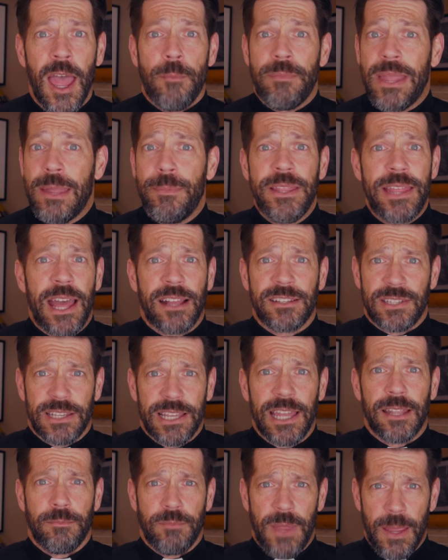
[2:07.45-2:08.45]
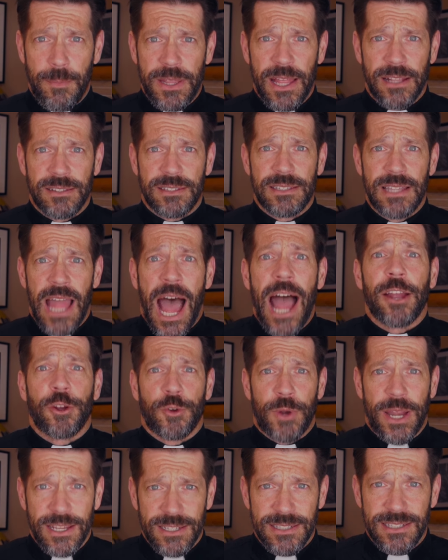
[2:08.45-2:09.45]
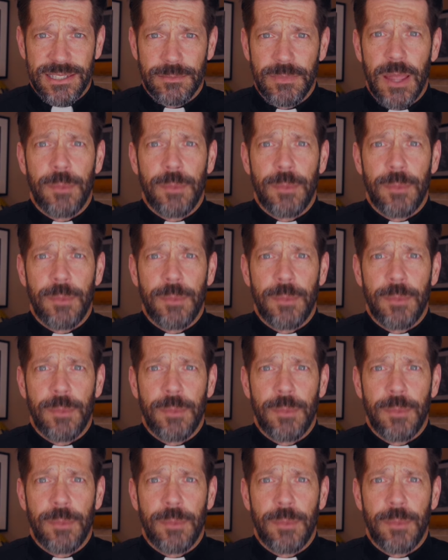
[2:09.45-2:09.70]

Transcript: maybe that's not grace.